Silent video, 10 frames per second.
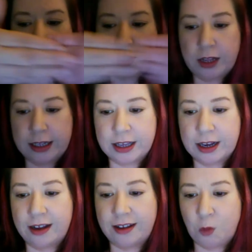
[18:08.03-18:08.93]
so that's going
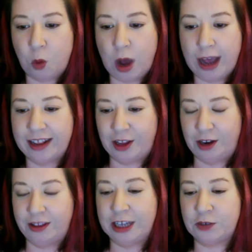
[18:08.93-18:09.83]
to widen
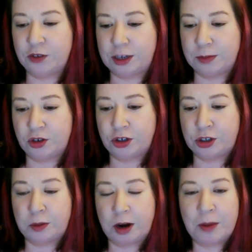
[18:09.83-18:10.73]
there. Thanks for the
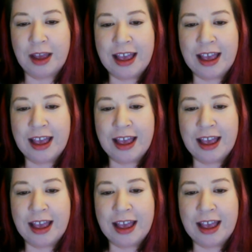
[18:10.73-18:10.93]
demonstration, Barb.